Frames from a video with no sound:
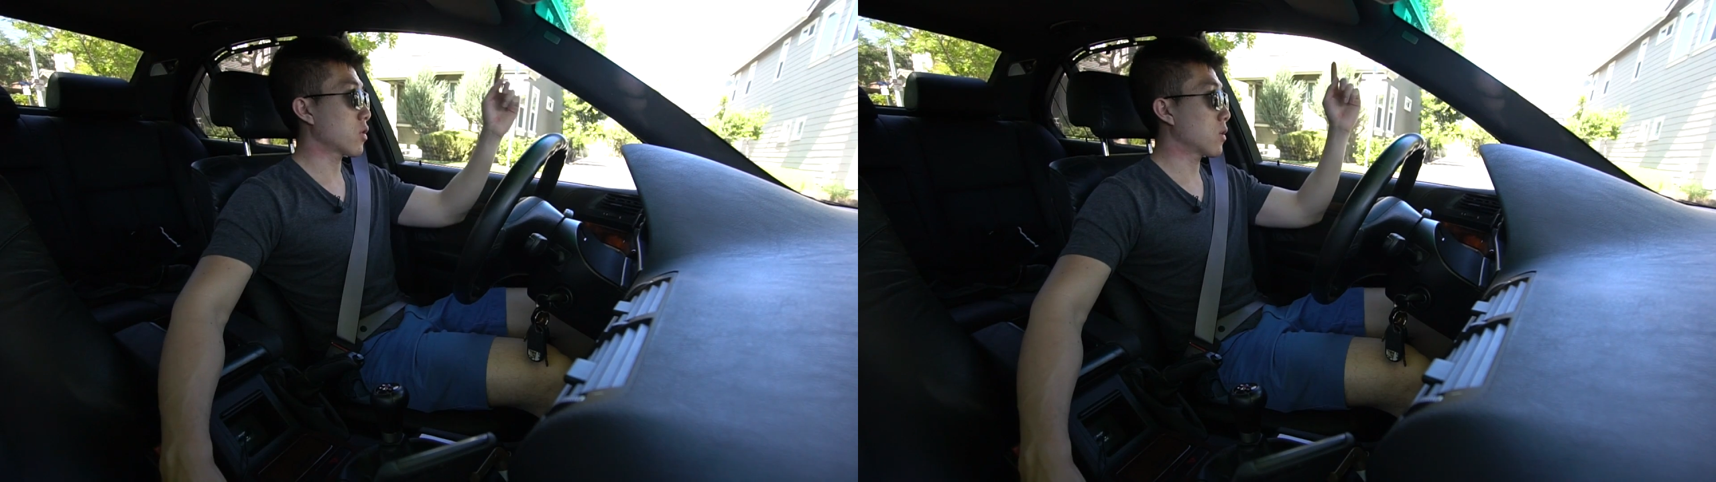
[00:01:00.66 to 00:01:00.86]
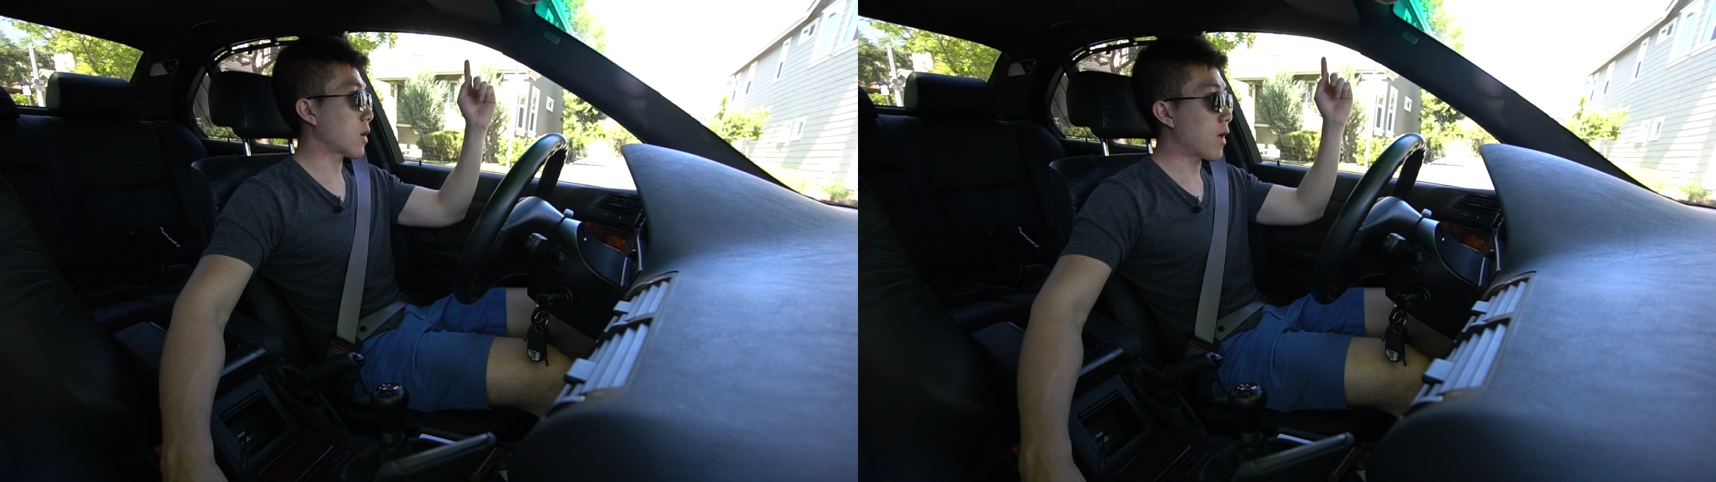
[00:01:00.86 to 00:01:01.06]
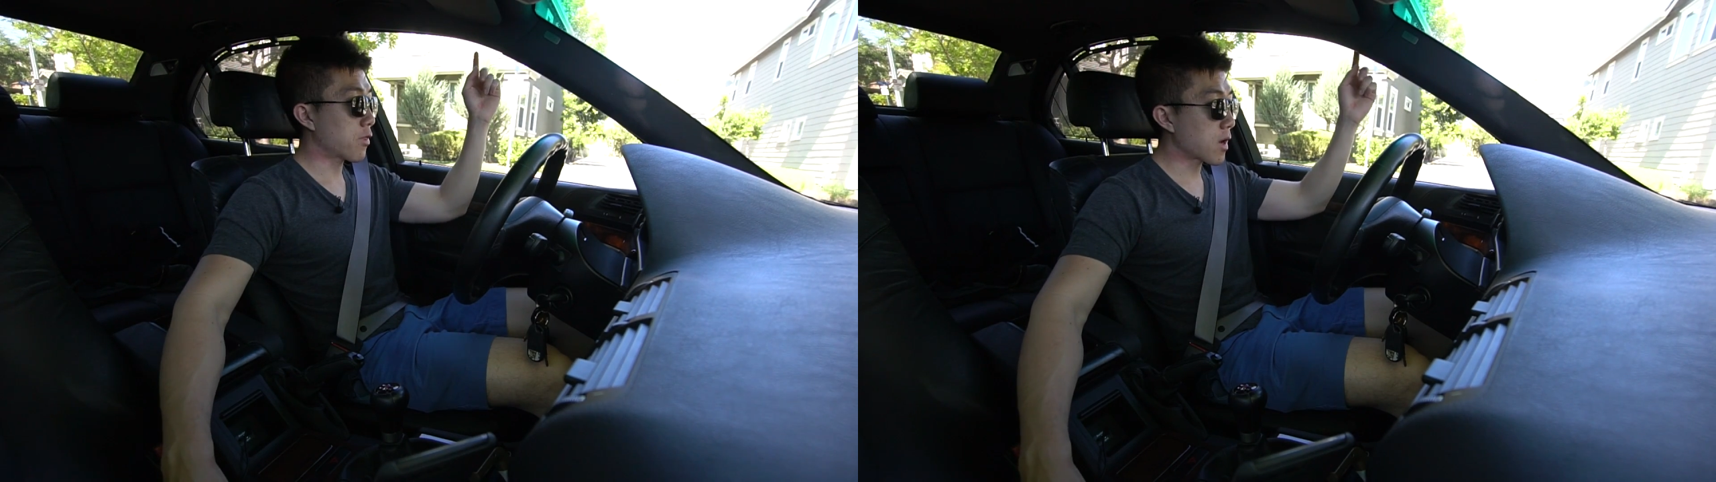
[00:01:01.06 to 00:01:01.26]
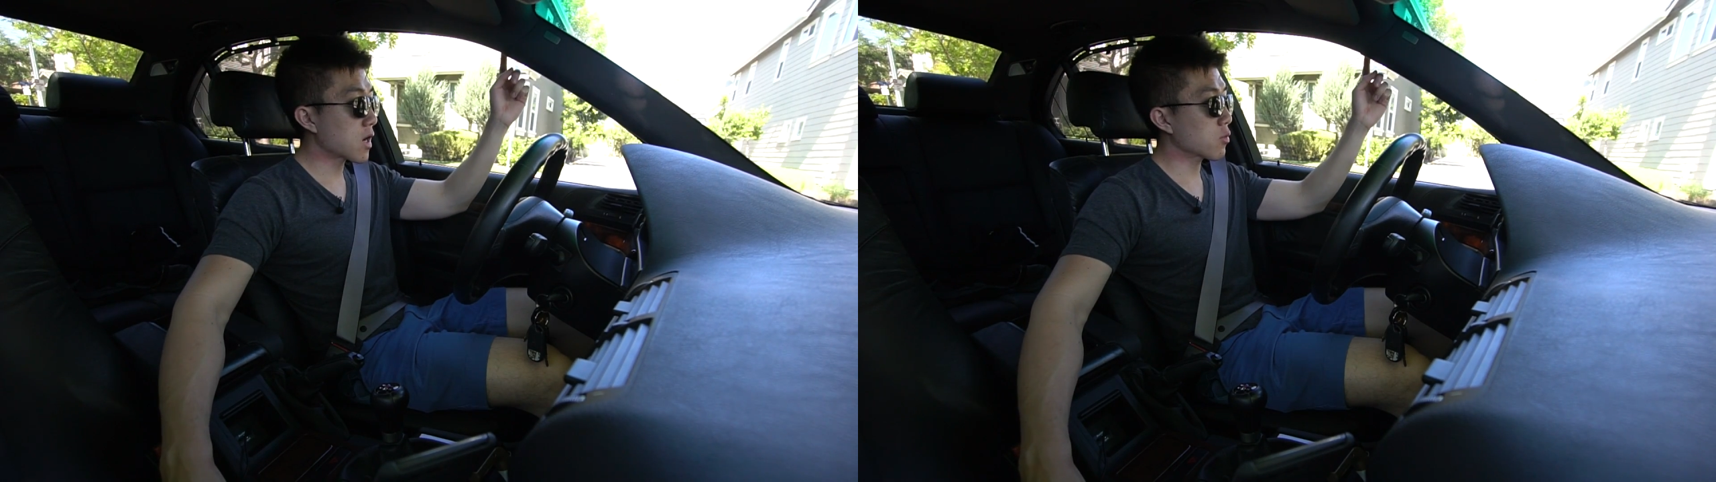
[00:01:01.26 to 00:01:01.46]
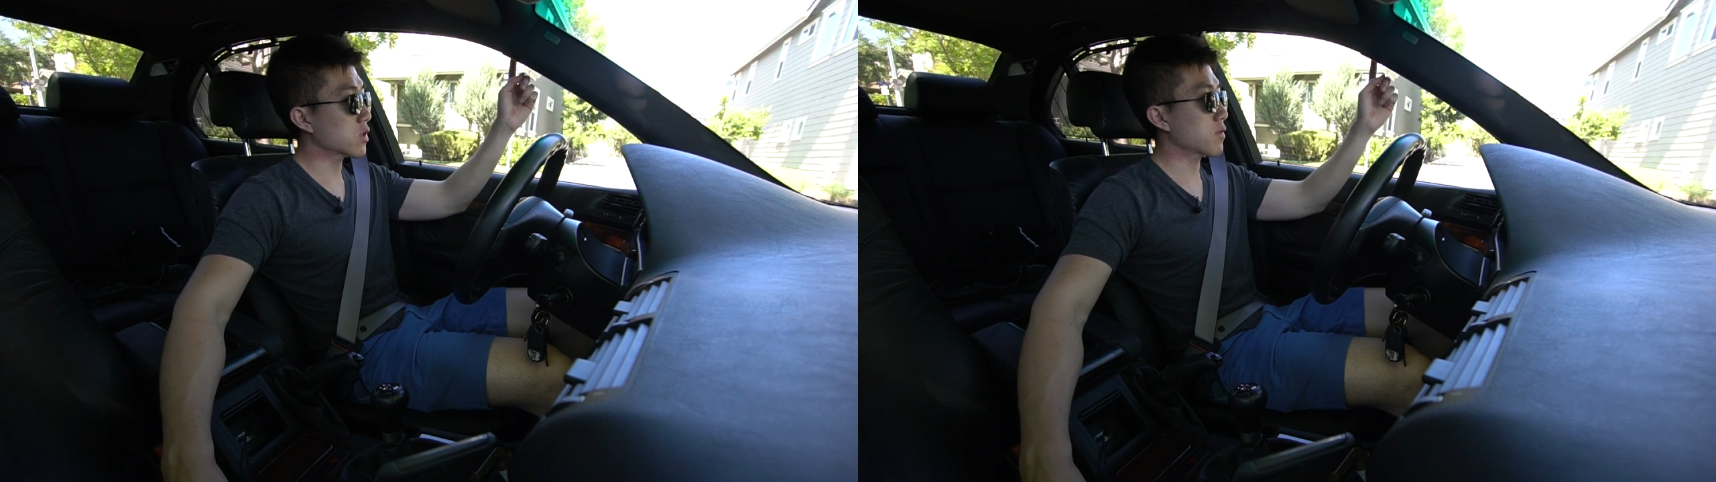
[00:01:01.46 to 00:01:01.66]
or I thought
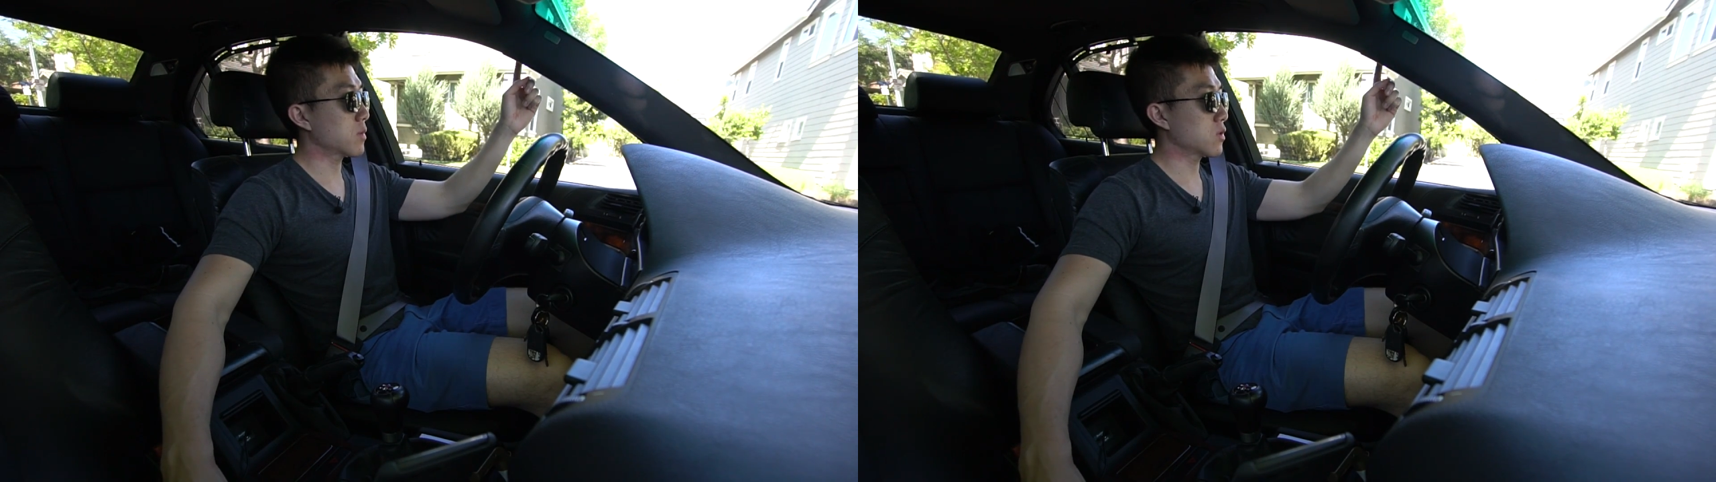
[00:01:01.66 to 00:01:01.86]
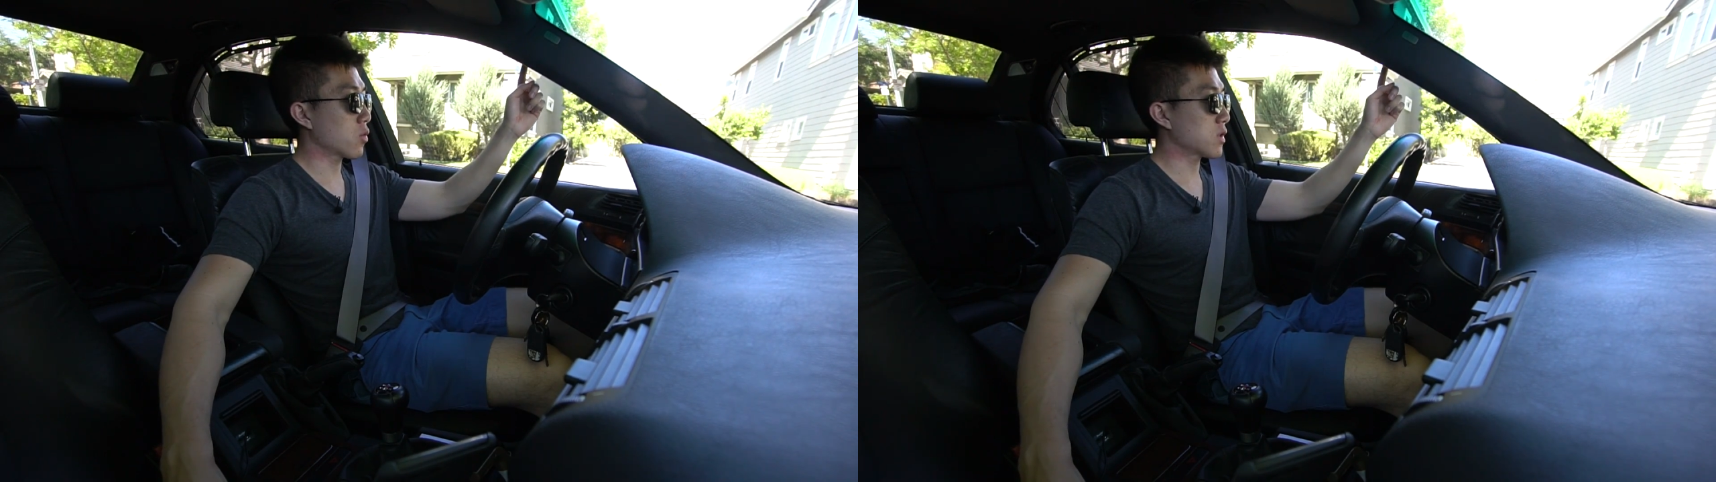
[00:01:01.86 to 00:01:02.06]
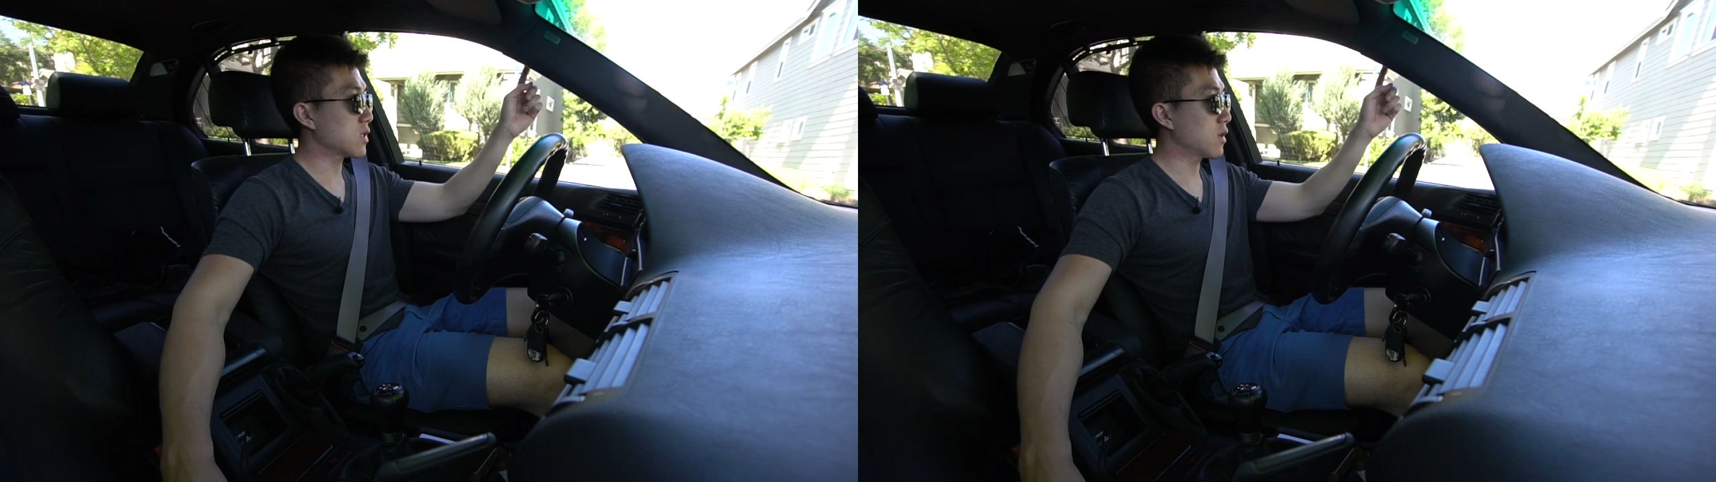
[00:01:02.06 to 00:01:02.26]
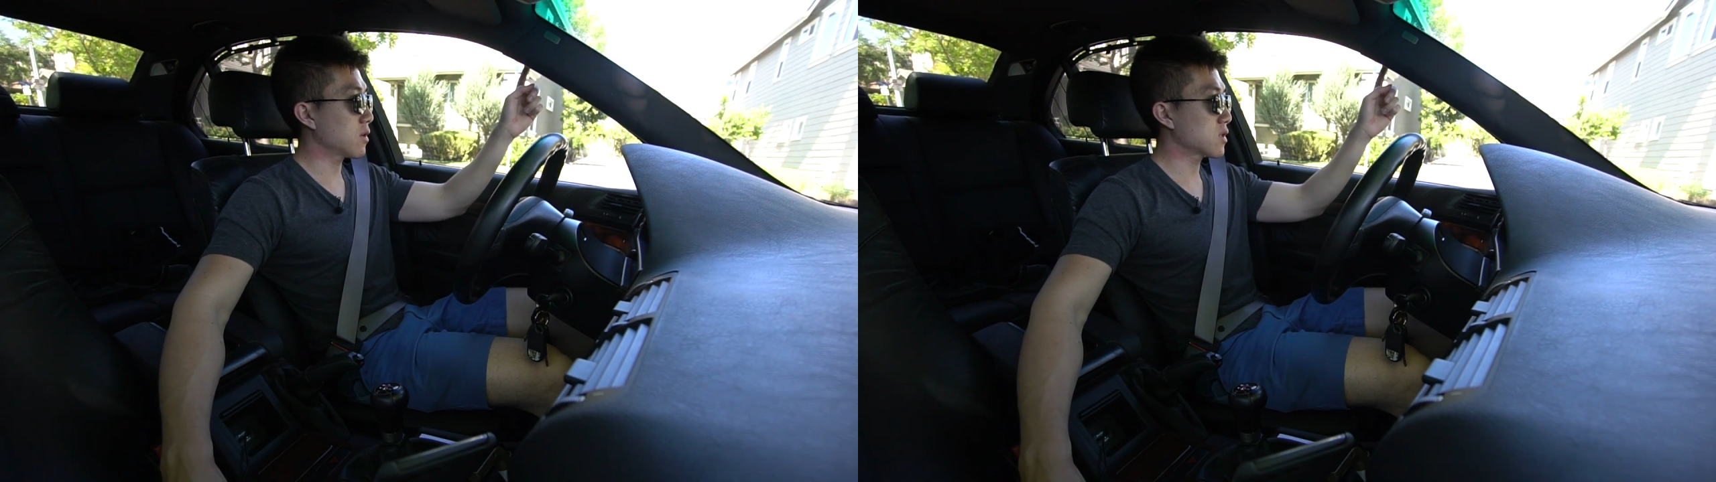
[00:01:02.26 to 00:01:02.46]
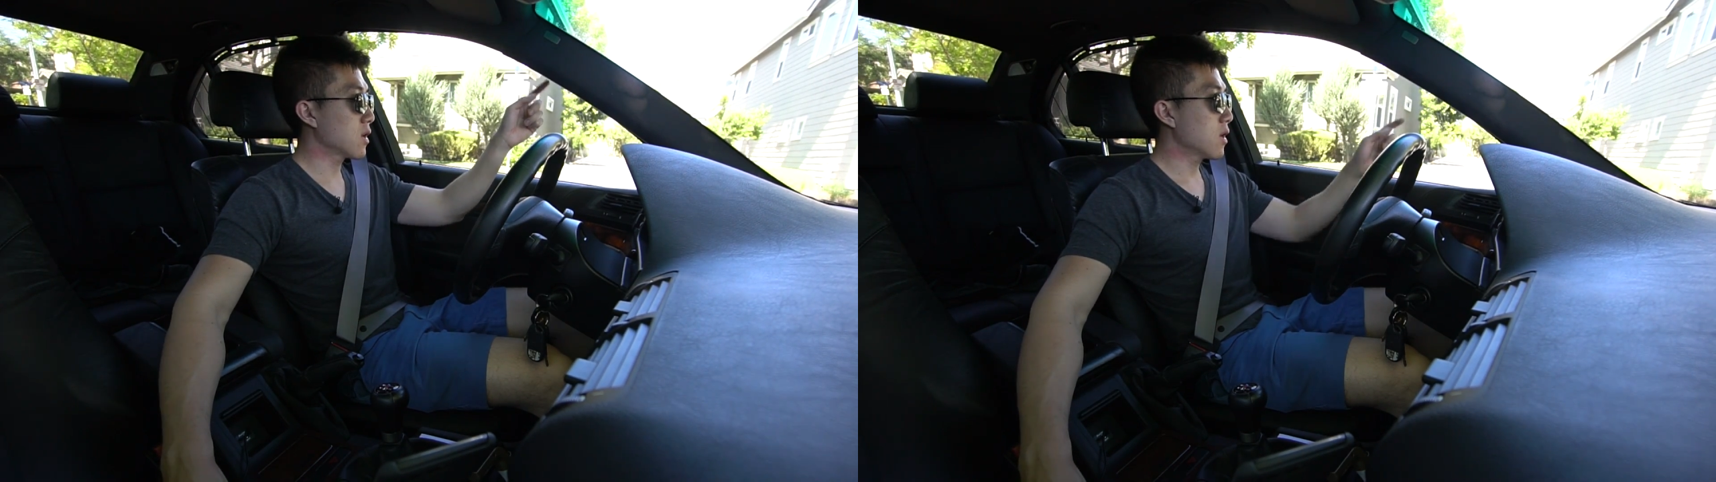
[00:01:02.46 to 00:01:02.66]
it was from the door
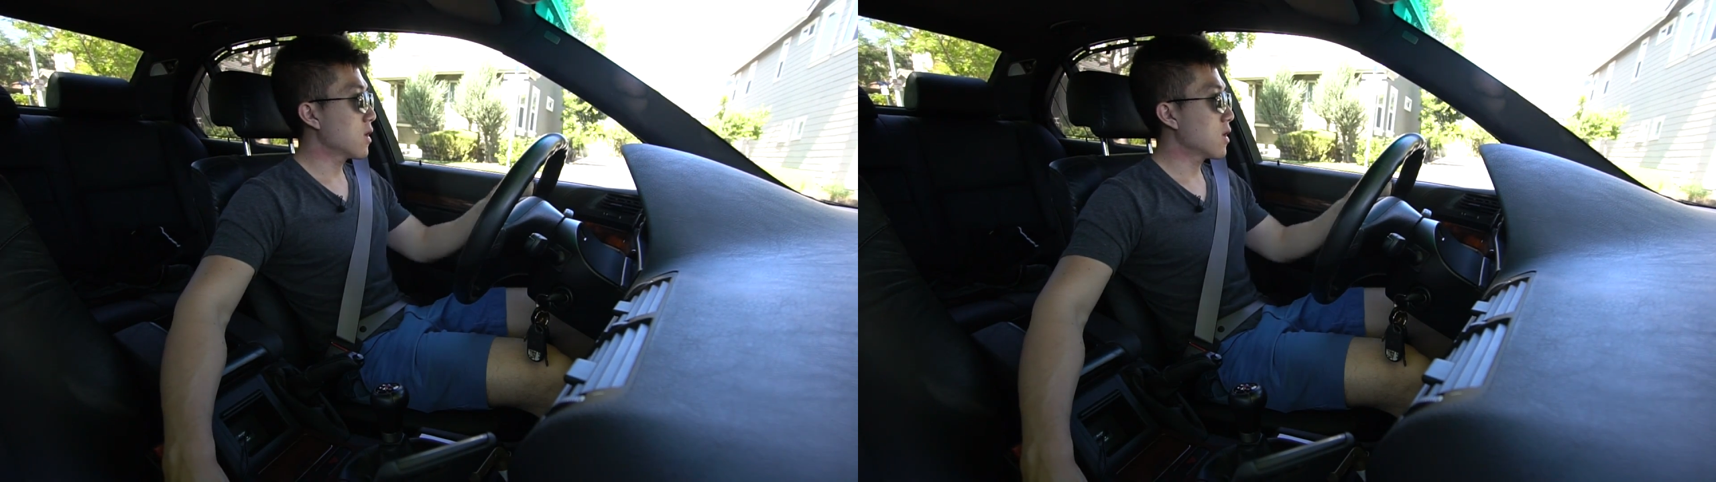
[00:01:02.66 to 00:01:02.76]
seals,